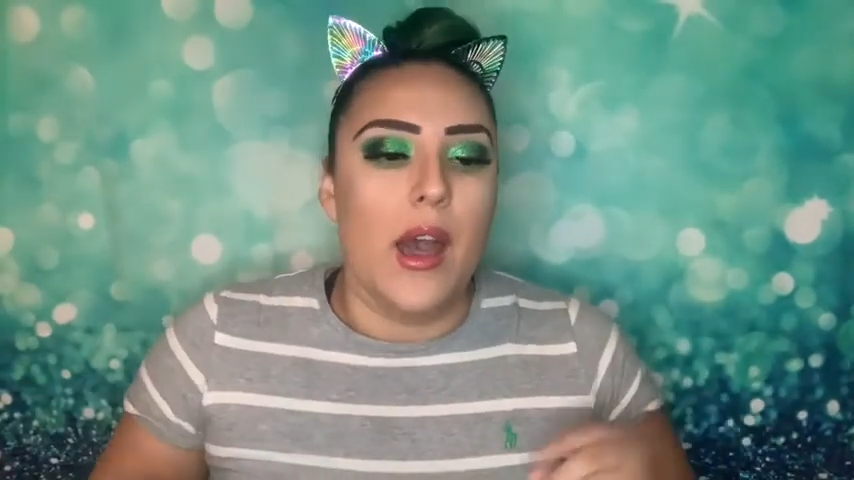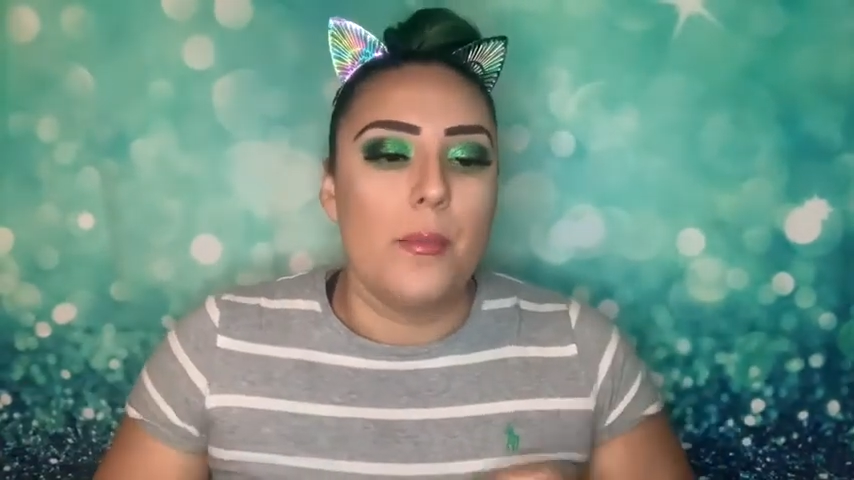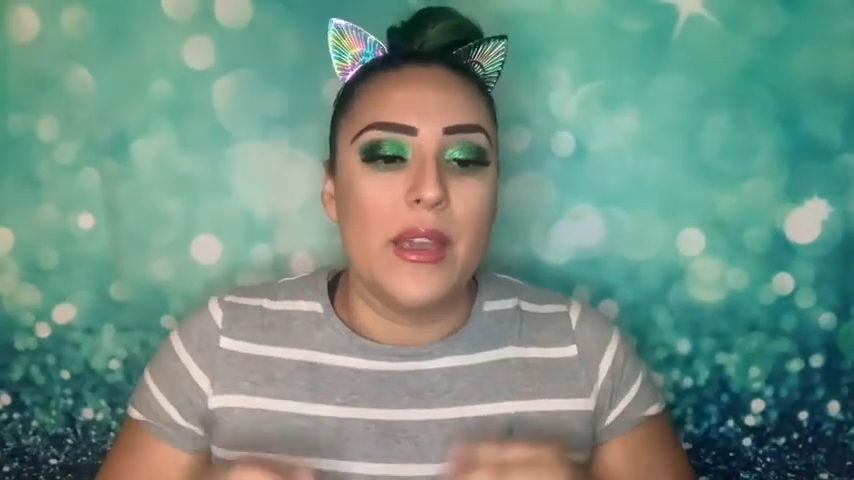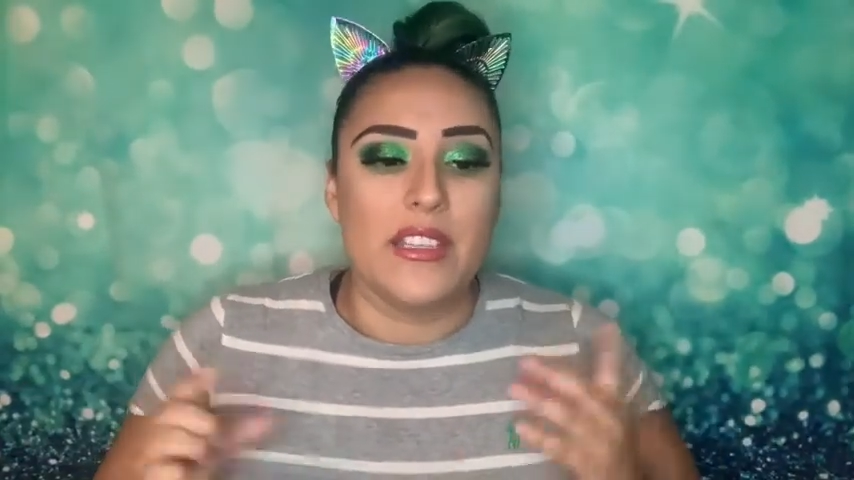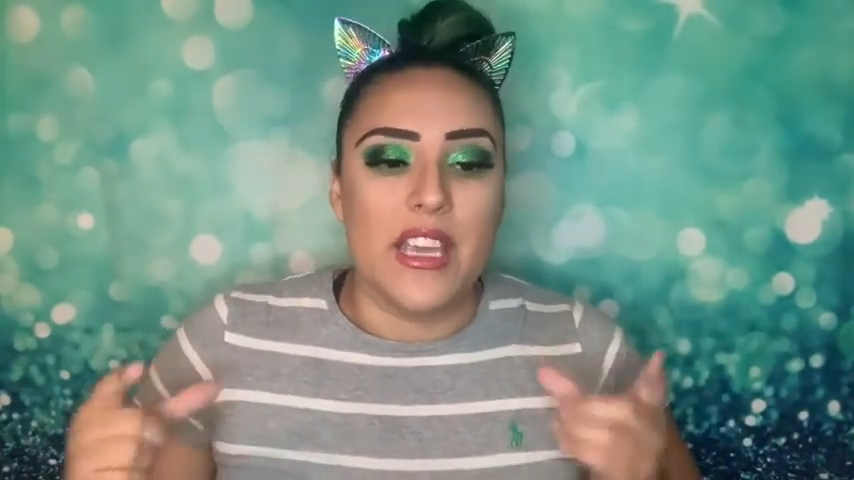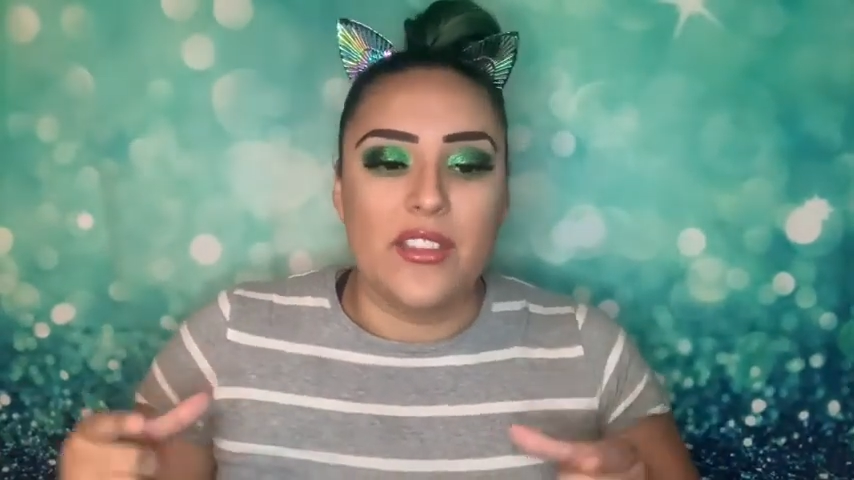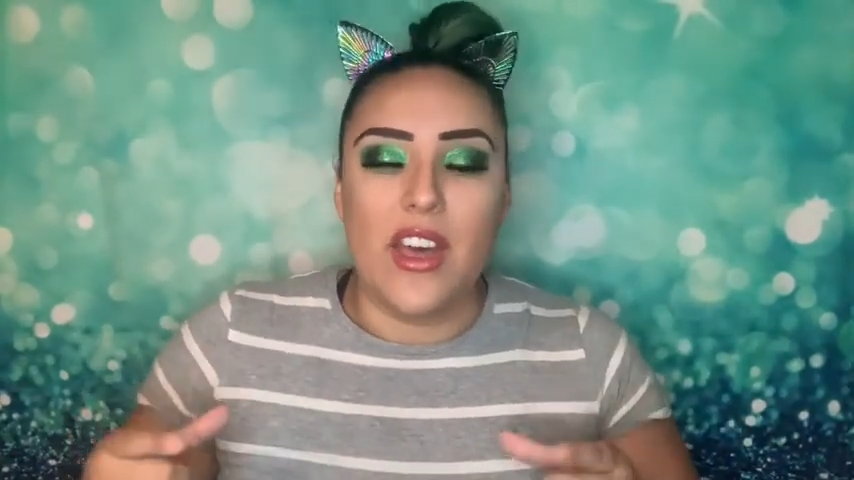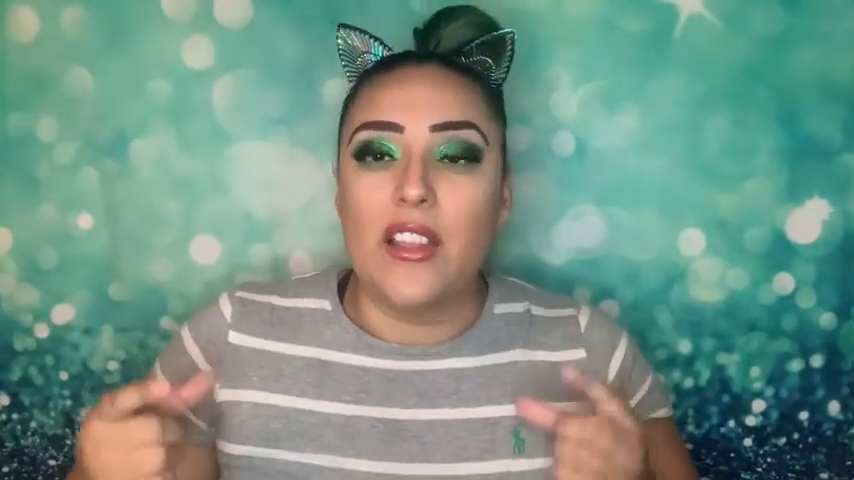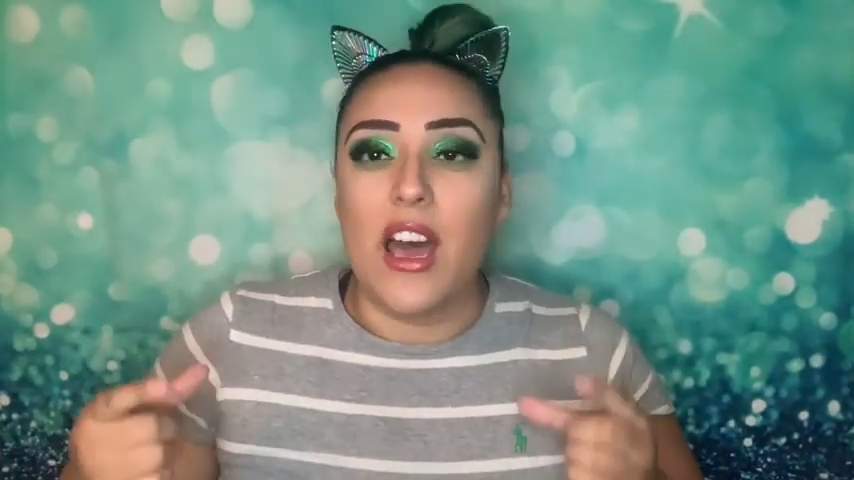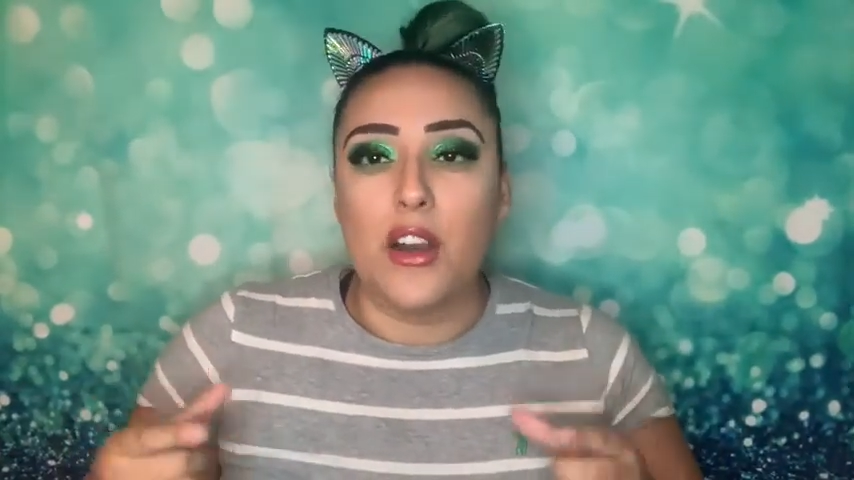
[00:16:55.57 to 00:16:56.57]
because
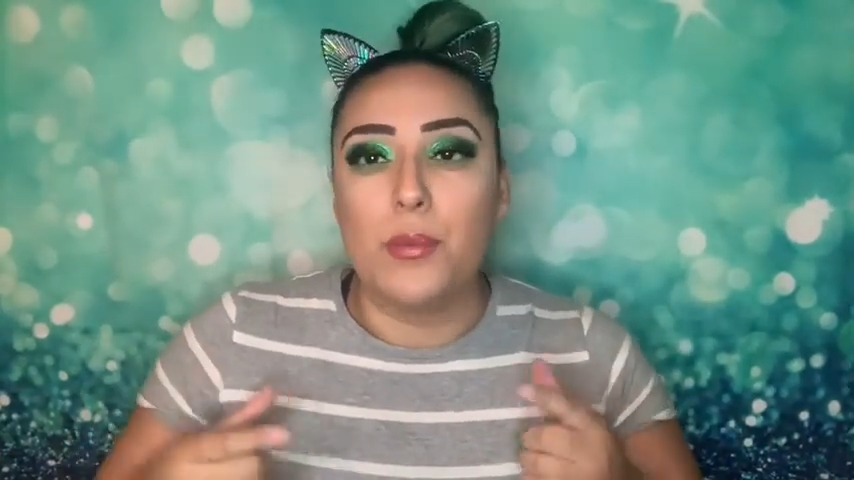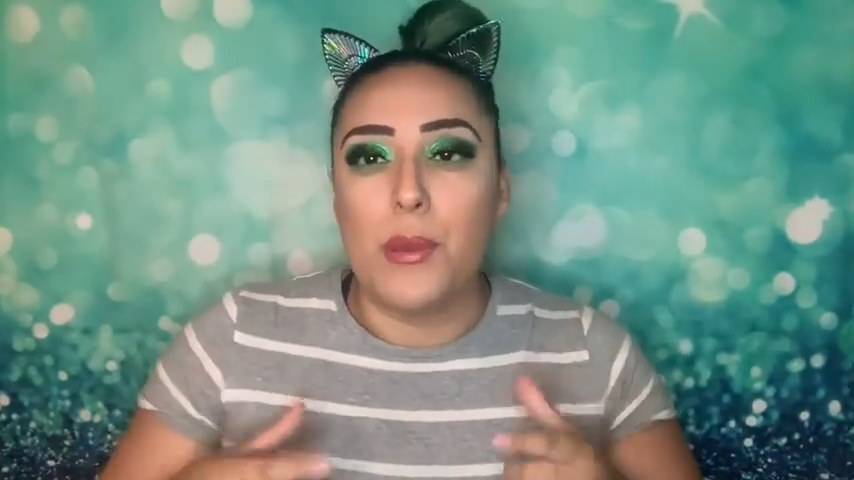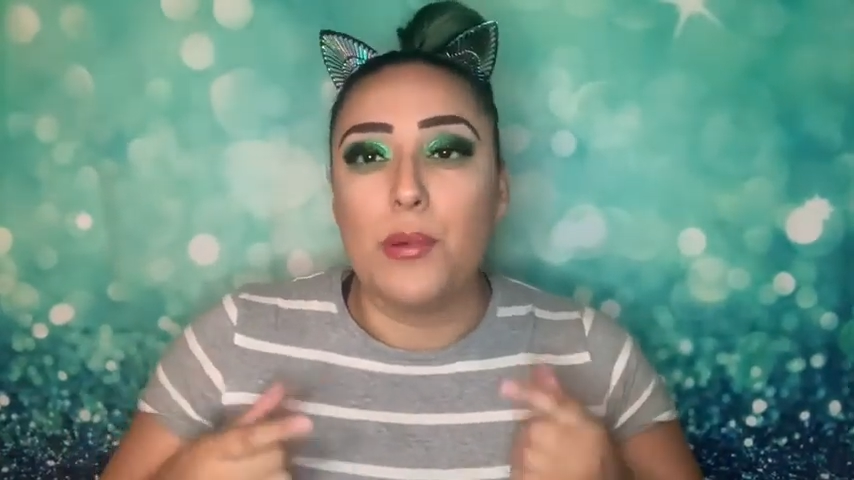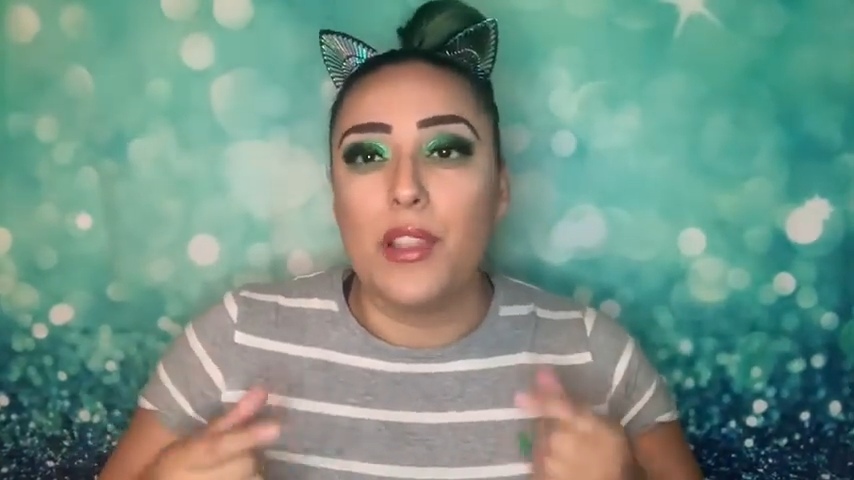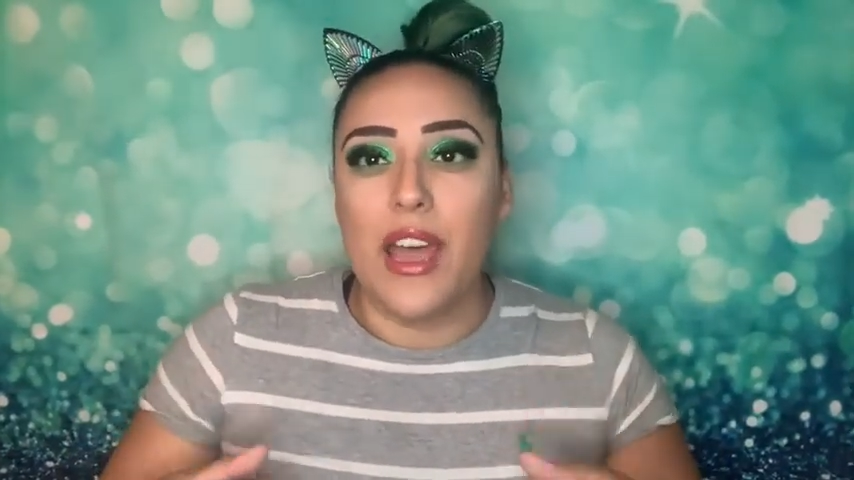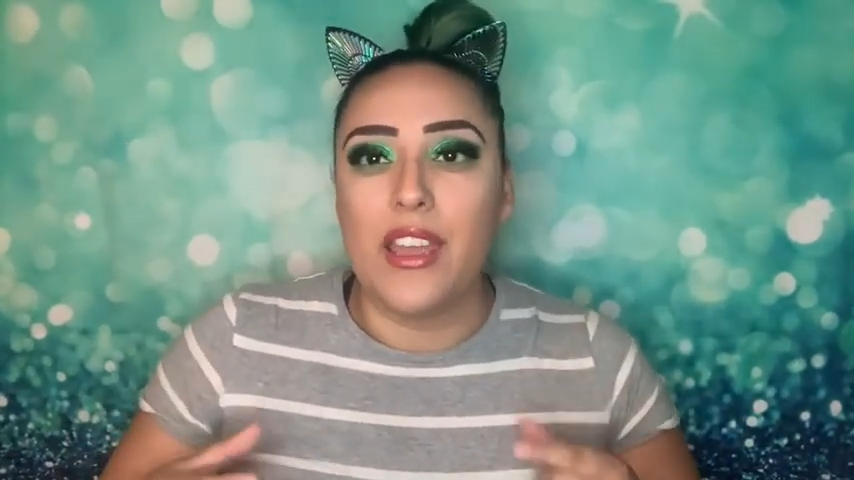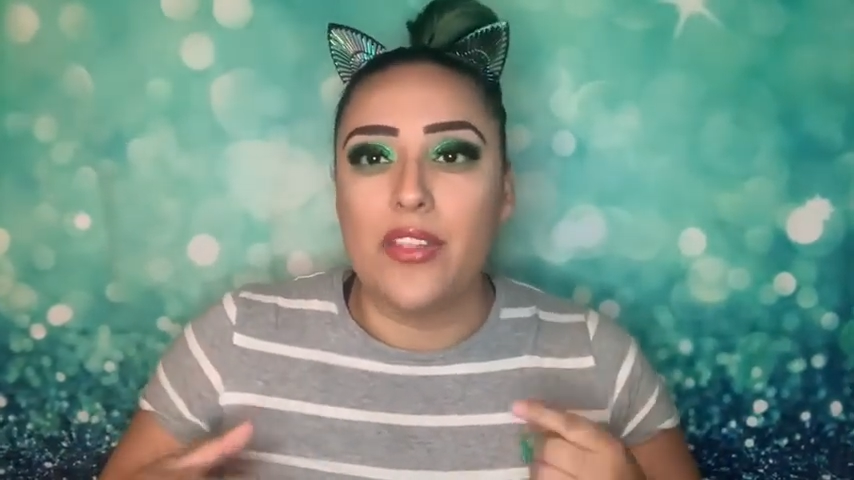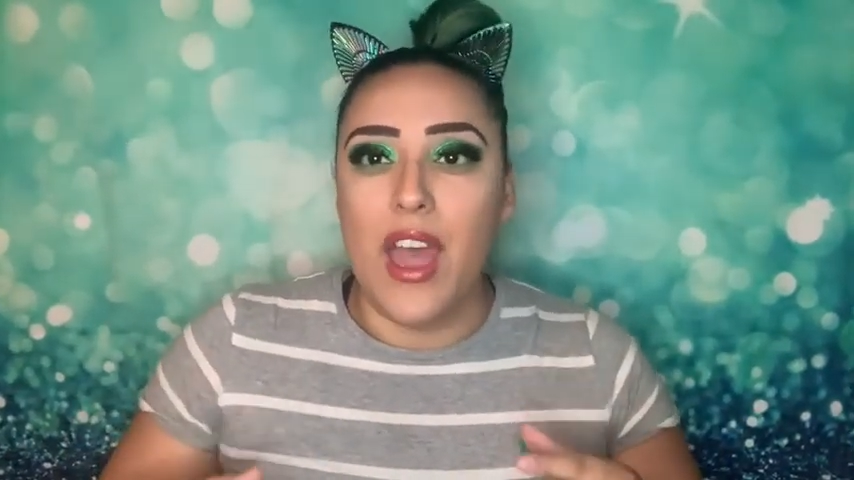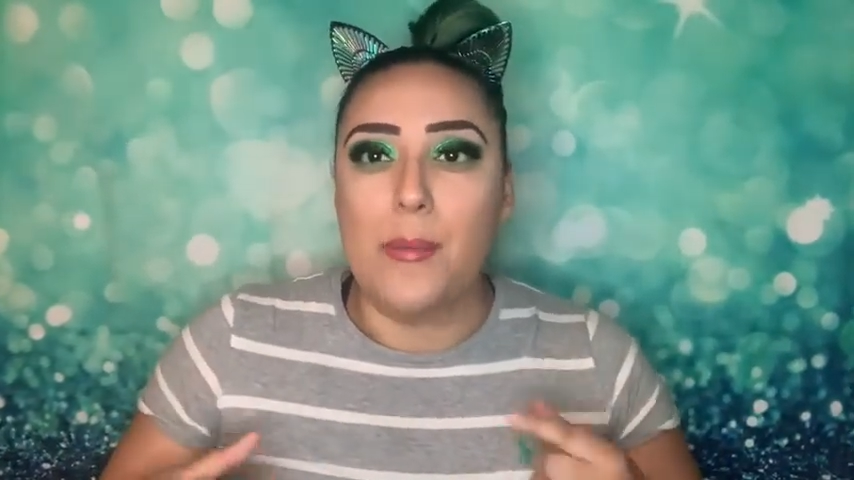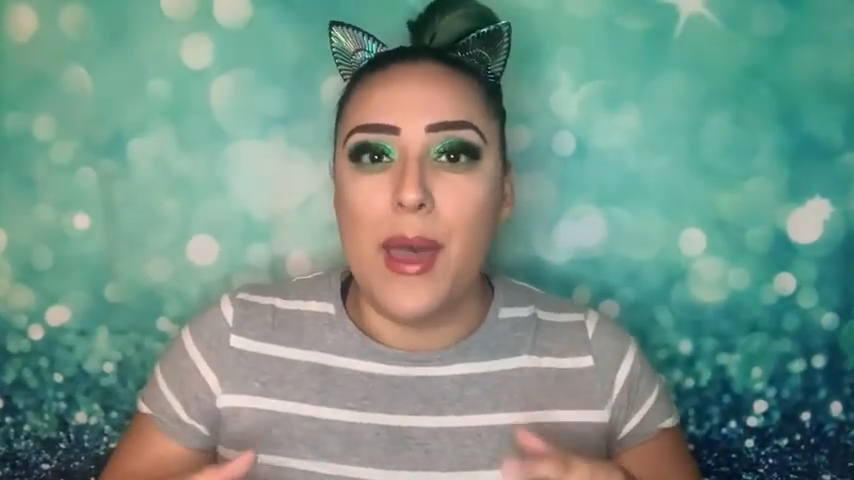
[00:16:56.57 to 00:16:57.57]
a lot of people like that.